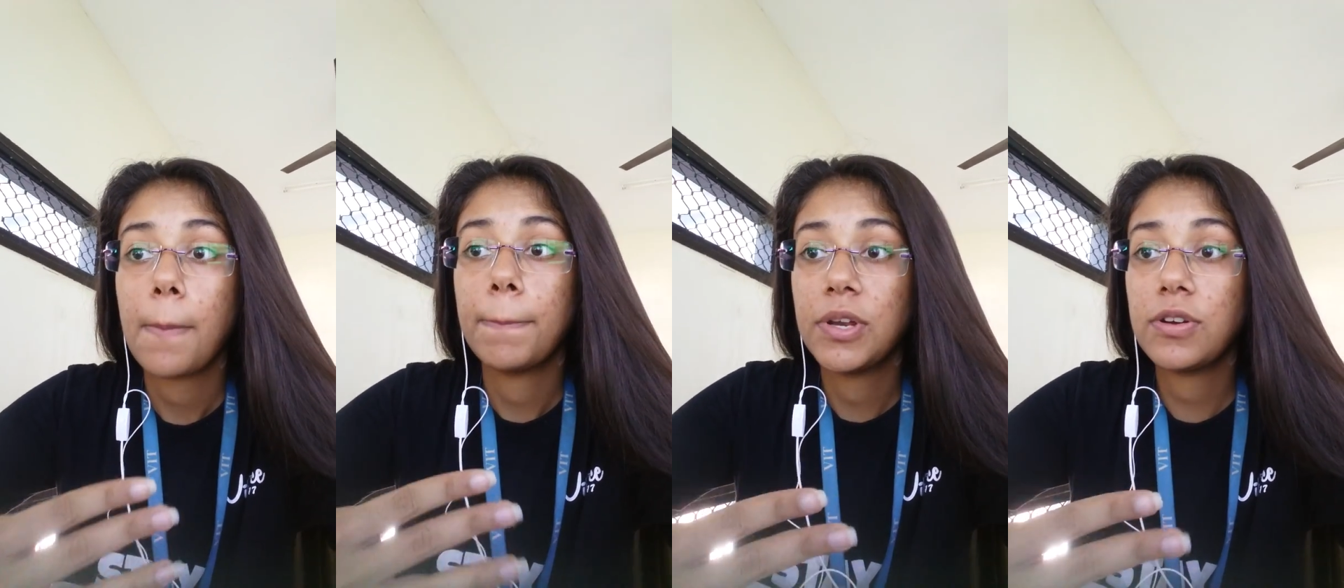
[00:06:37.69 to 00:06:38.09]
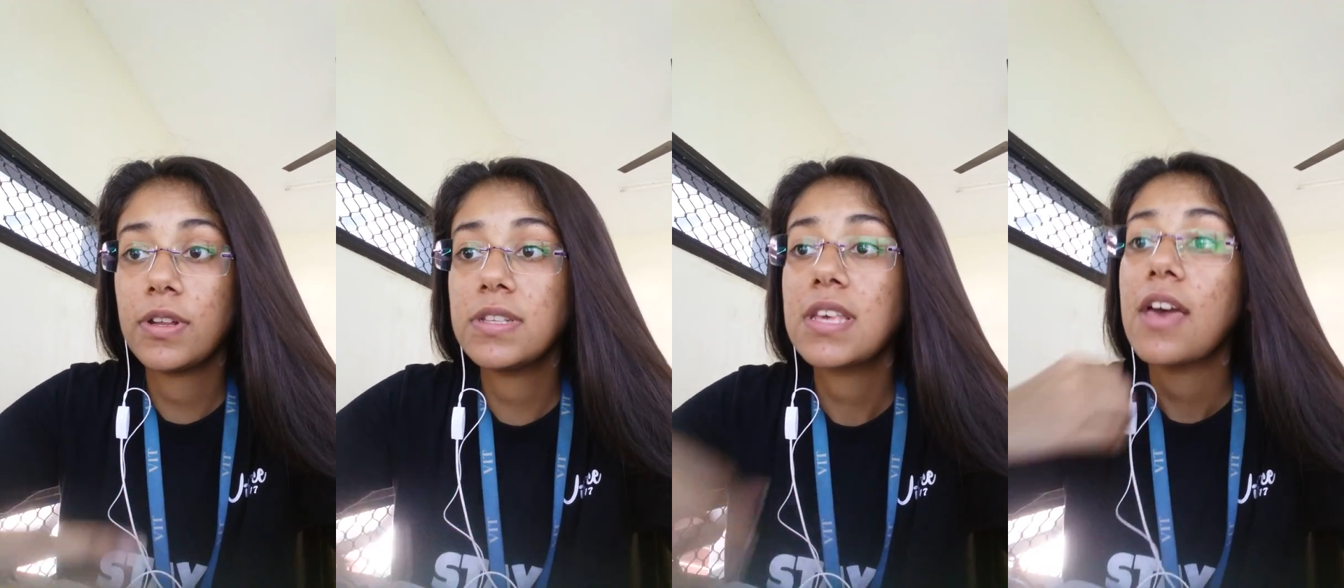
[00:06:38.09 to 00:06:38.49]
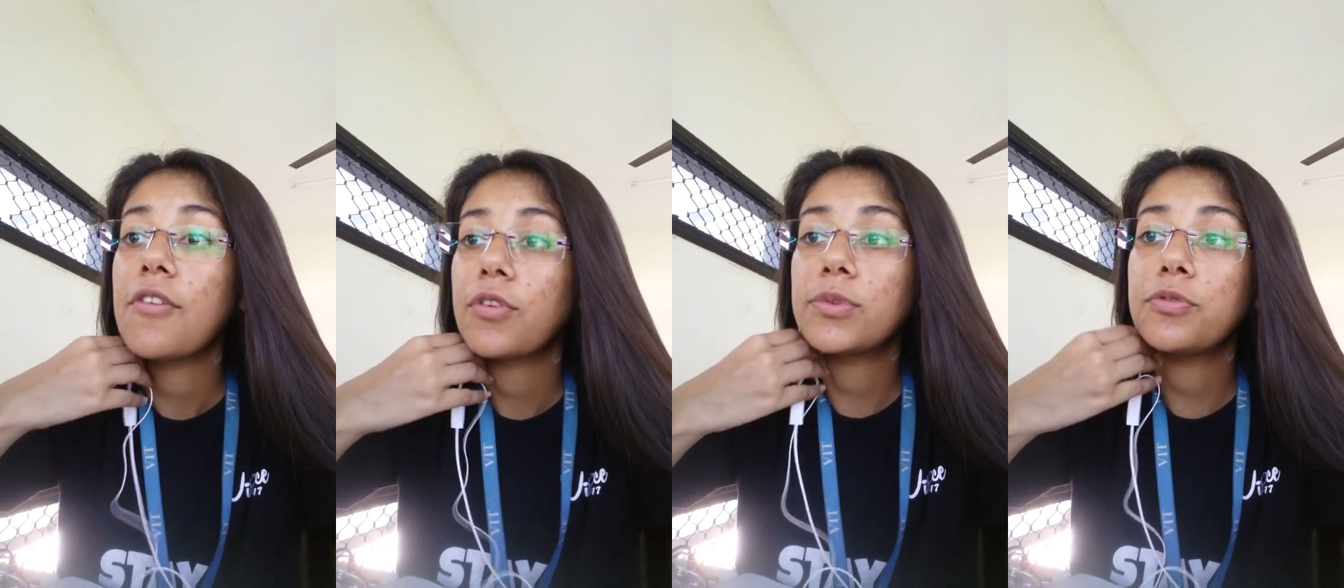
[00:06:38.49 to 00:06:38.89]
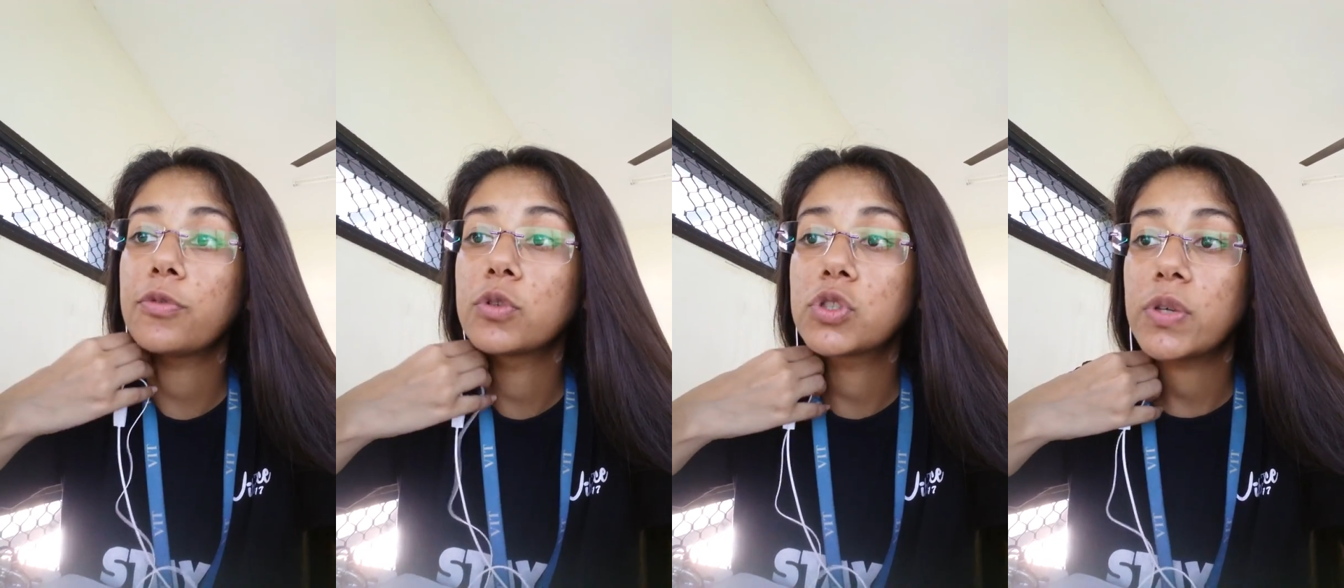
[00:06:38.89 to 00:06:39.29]
minerals from the
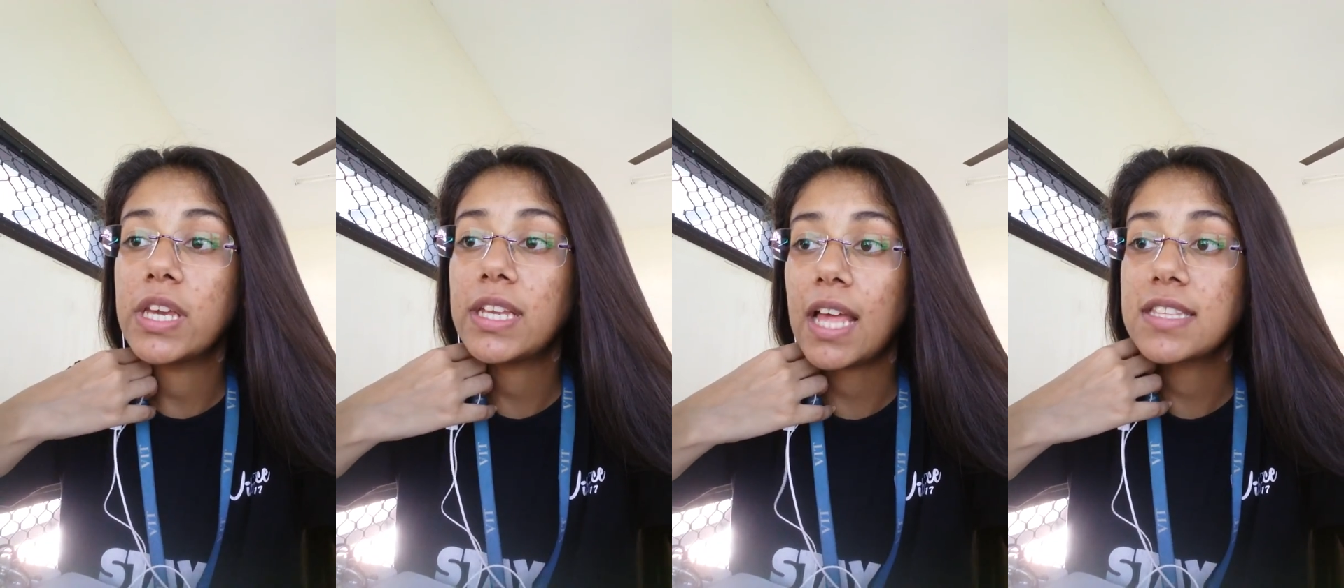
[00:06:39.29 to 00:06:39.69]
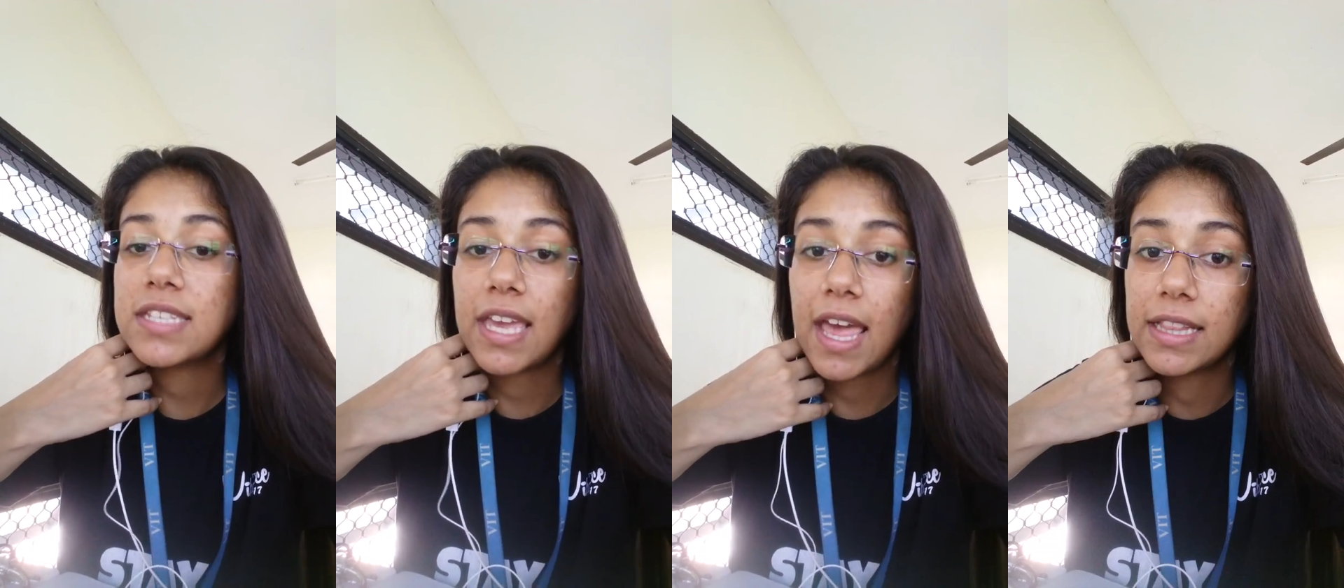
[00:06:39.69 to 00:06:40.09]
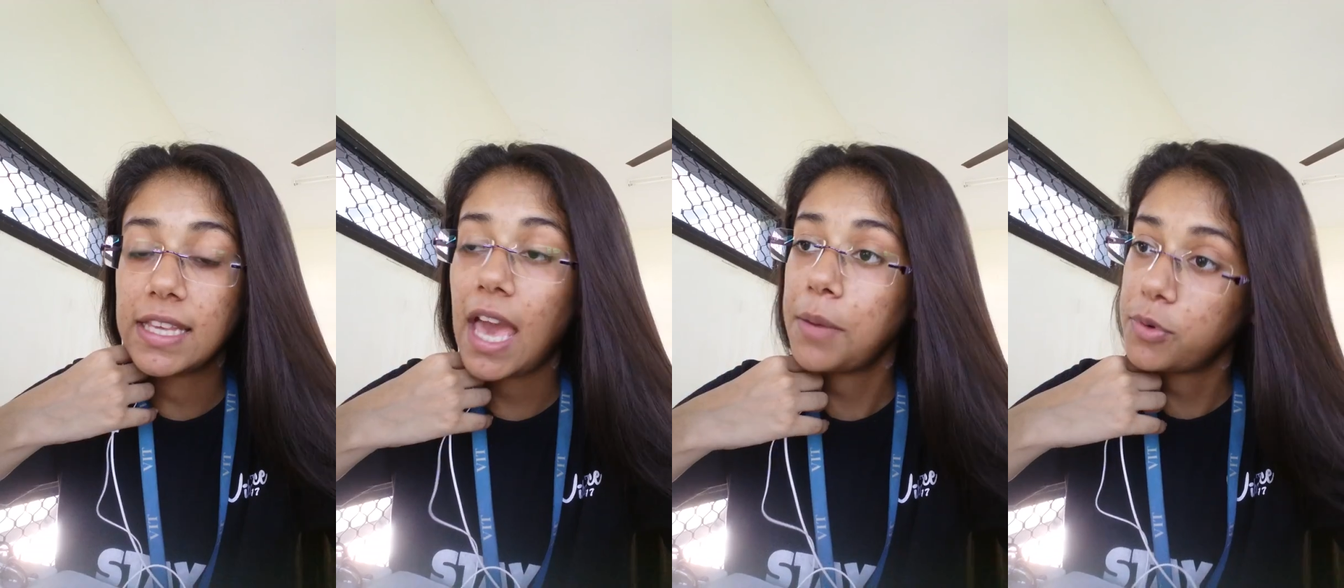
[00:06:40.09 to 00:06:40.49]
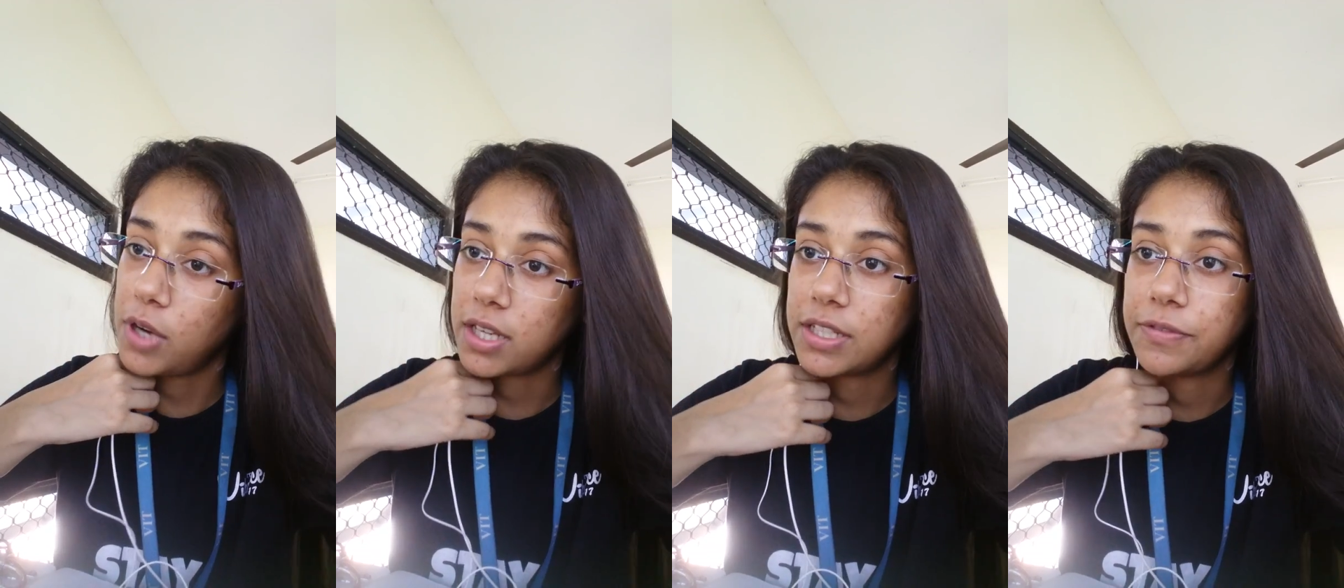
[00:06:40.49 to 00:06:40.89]
food to eat and stay healthy and
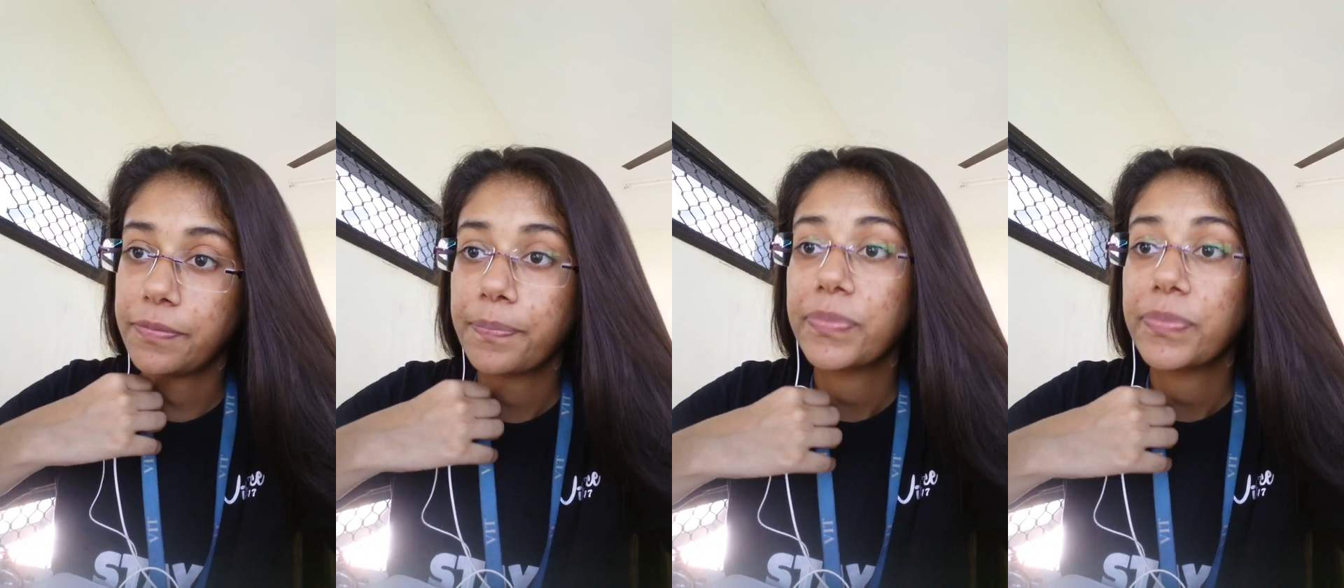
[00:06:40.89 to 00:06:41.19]
productive.